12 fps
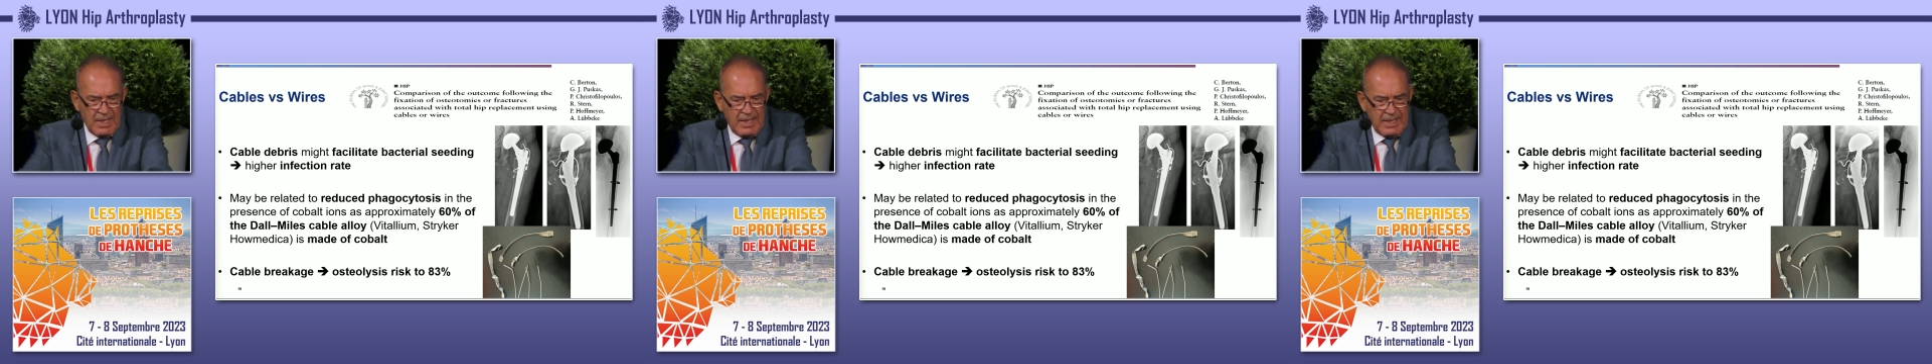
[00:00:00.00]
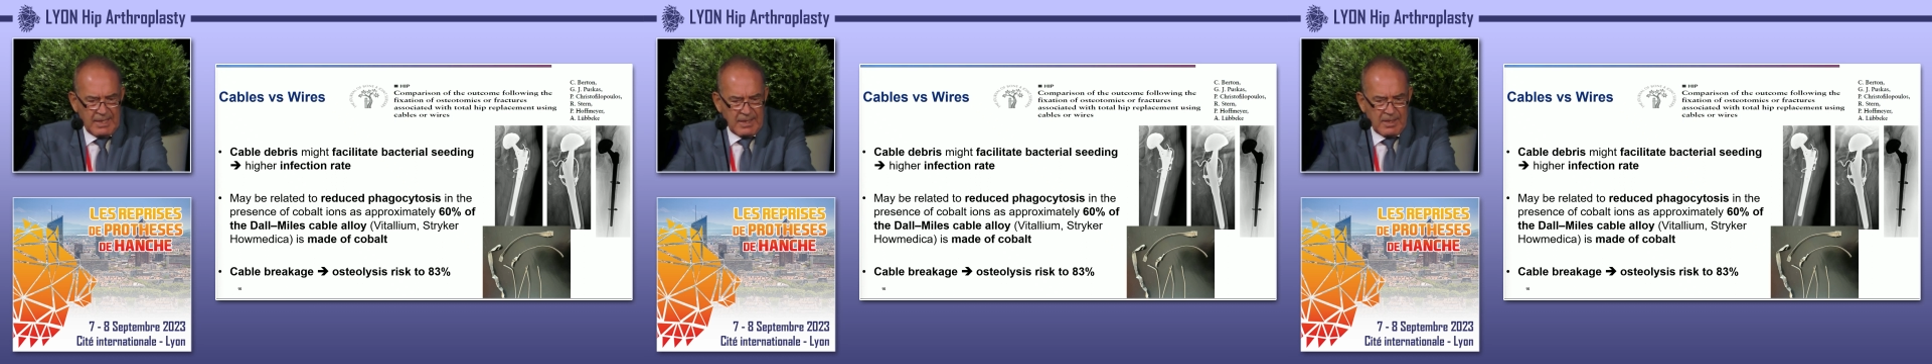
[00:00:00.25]

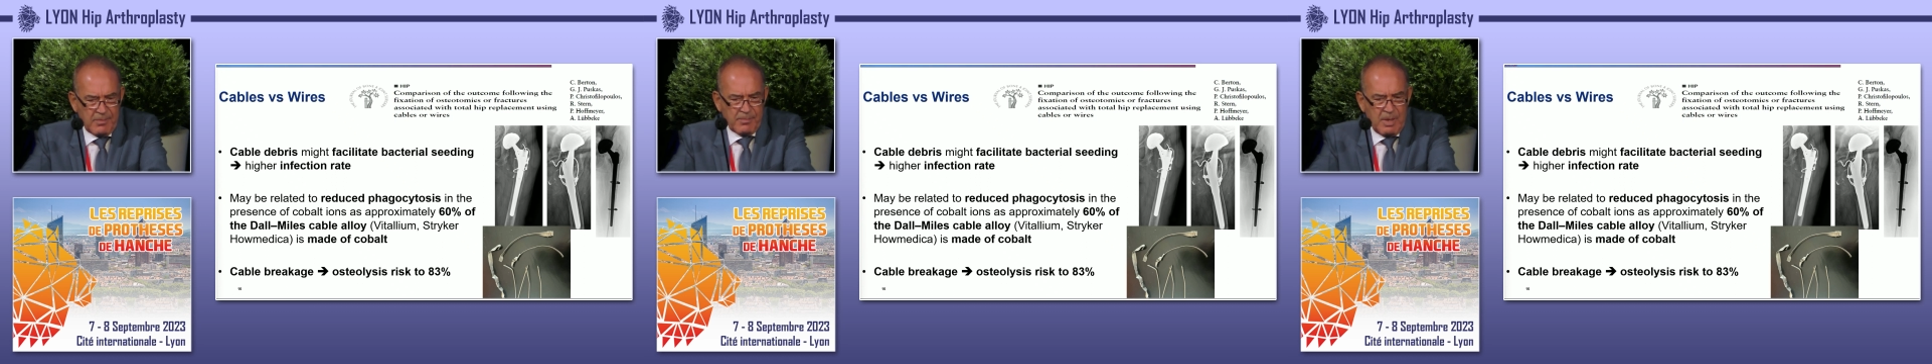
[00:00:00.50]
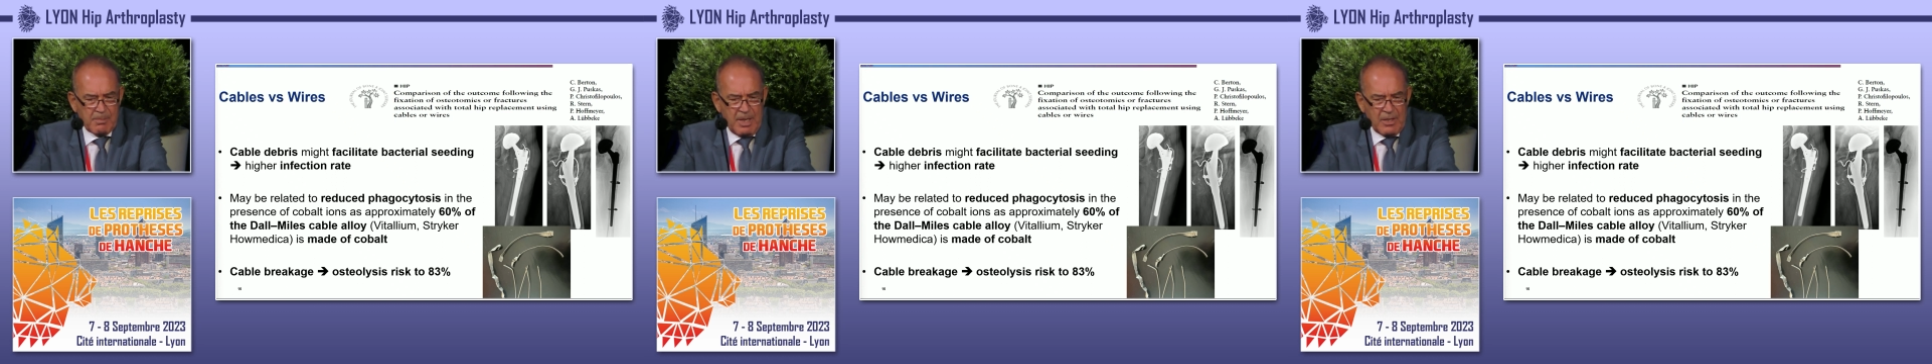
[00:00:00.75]

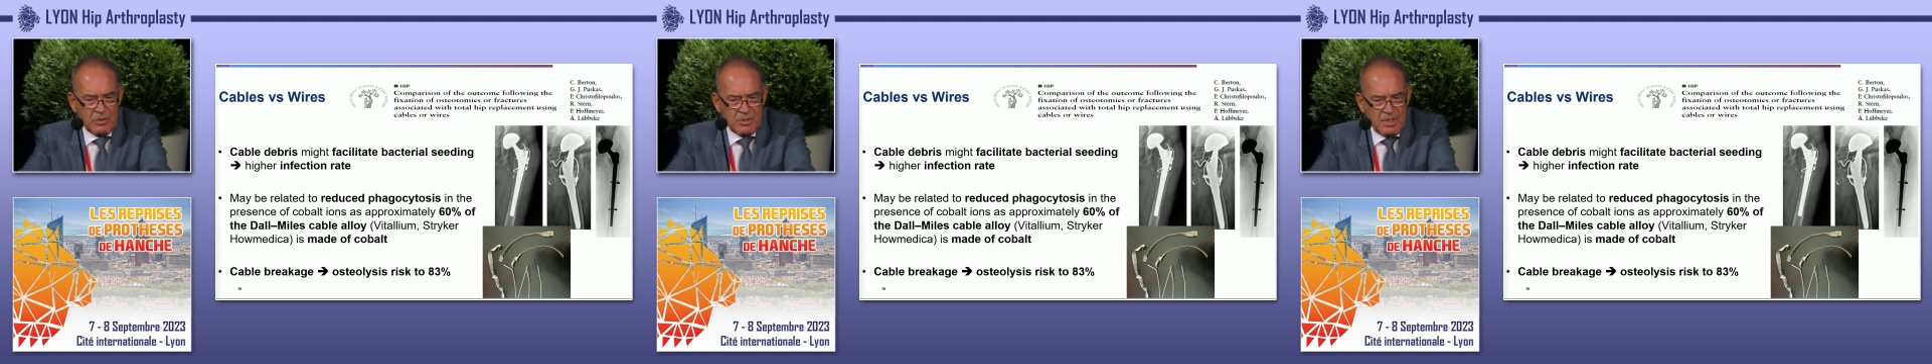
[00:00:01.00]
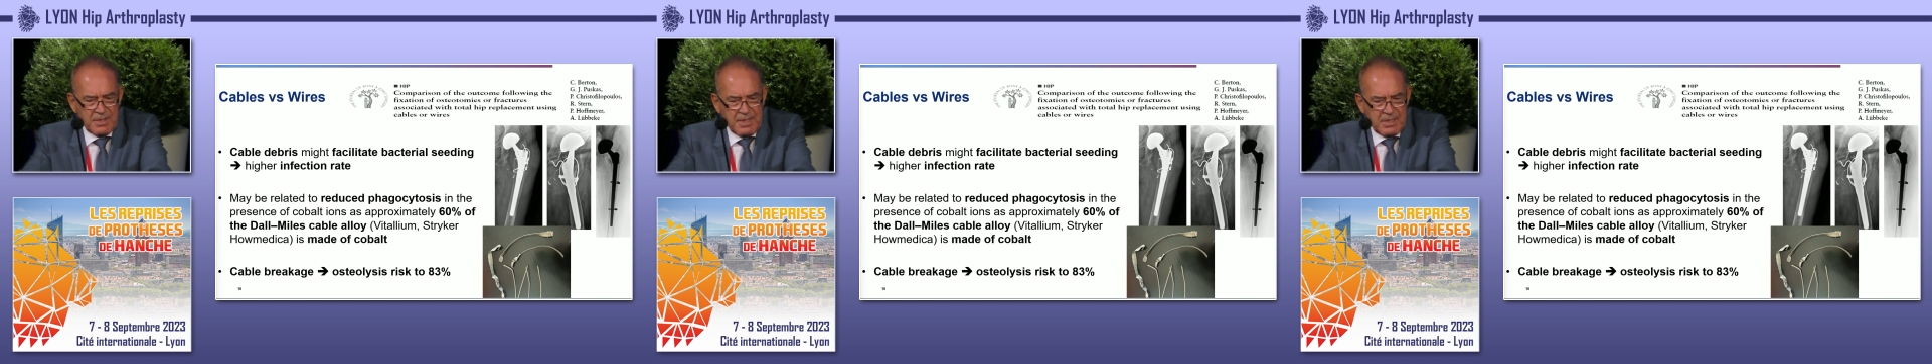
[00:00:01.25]
About
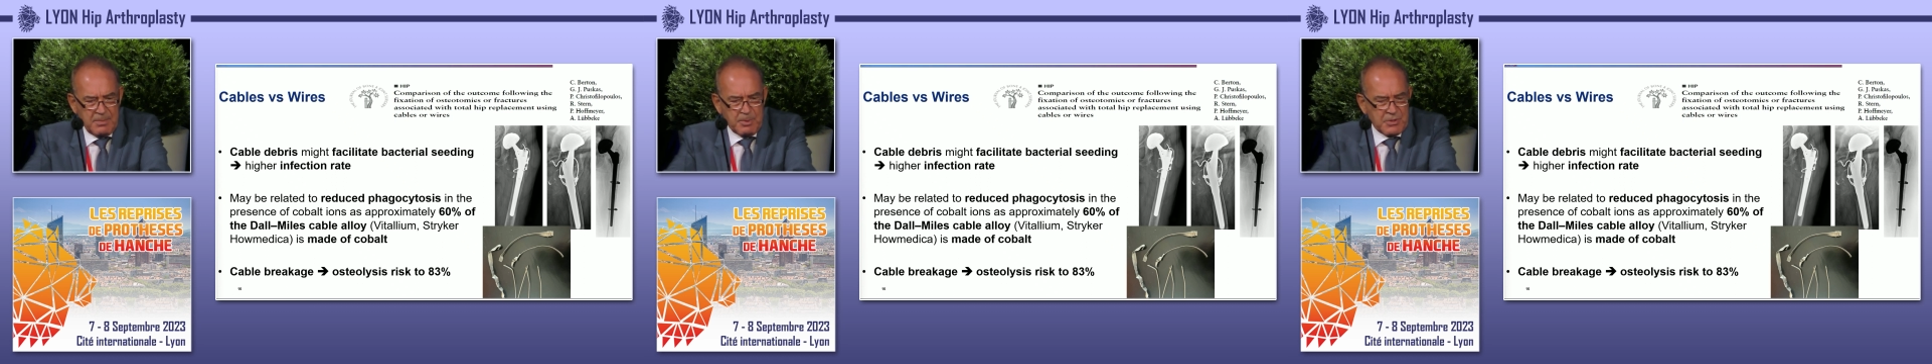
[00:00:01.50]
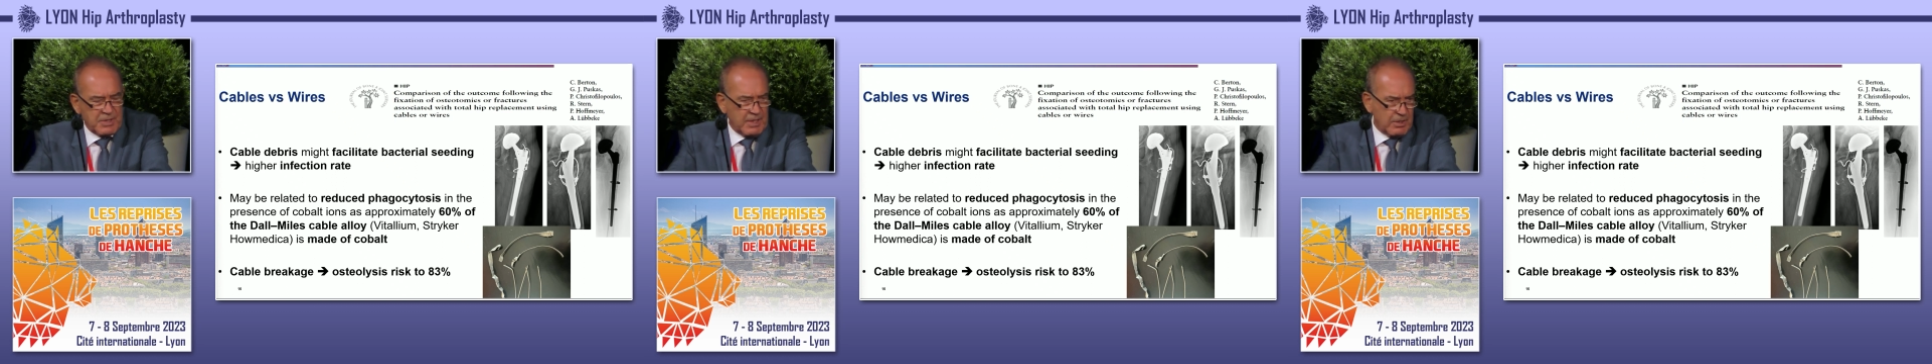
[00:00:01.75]

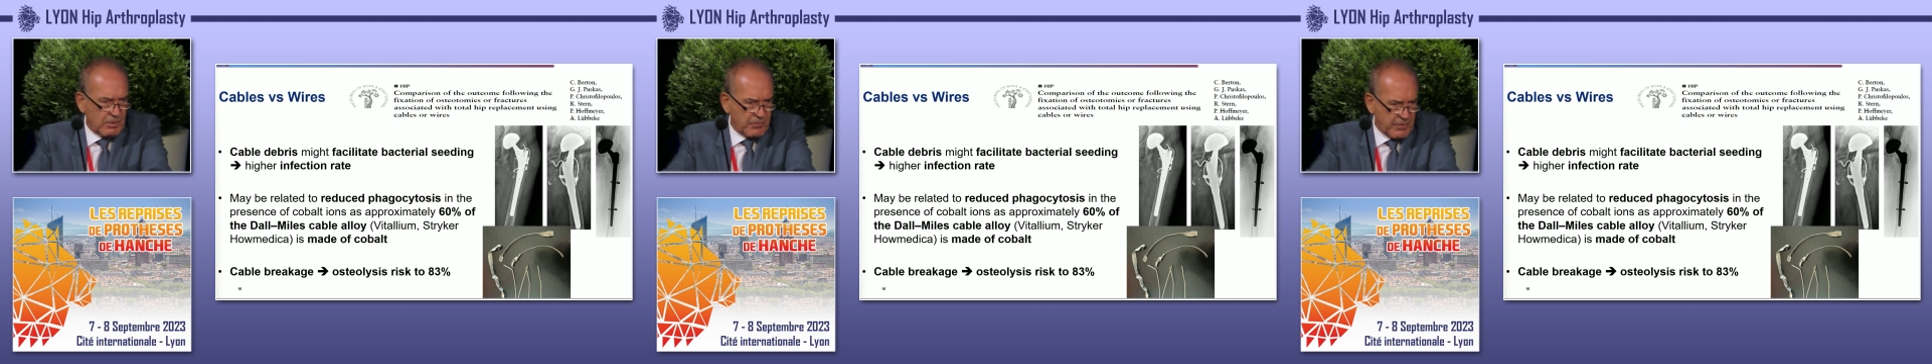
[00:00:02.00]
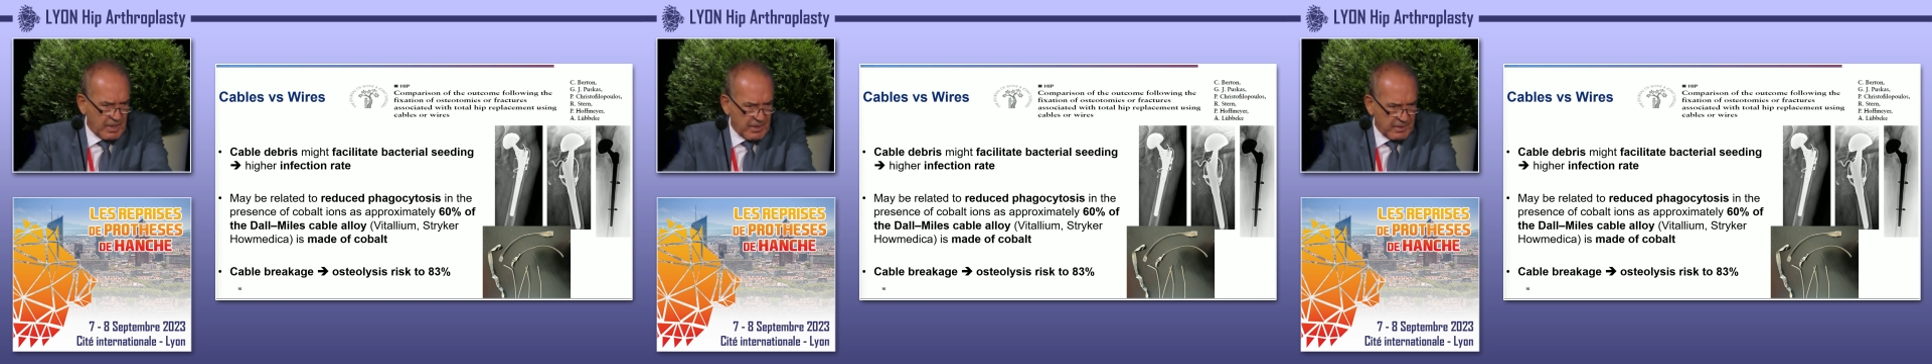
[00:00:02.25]
60%
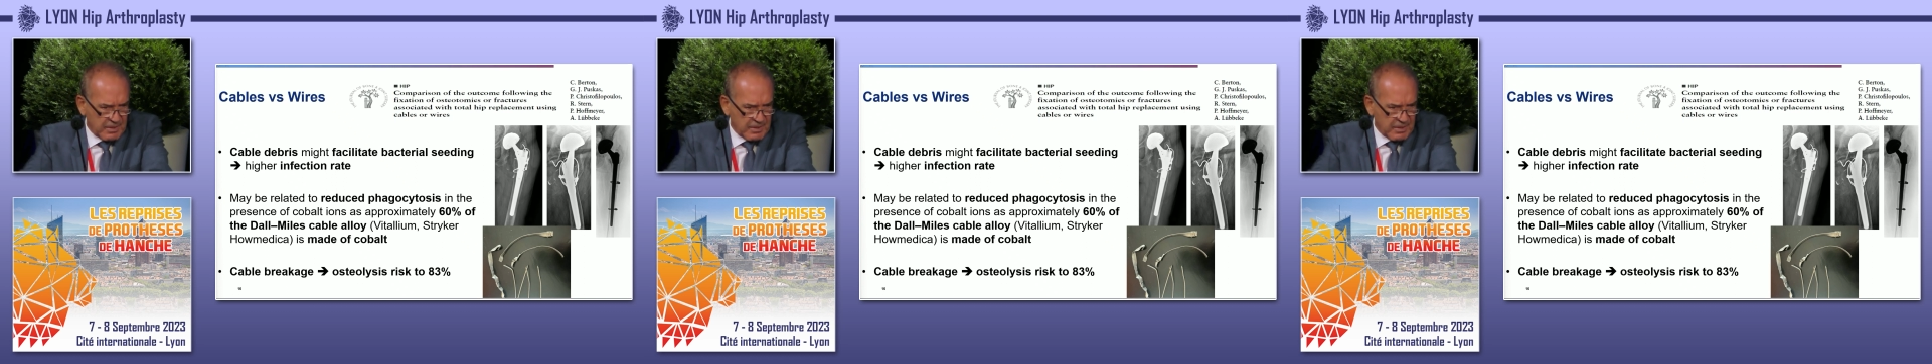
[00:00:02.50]
of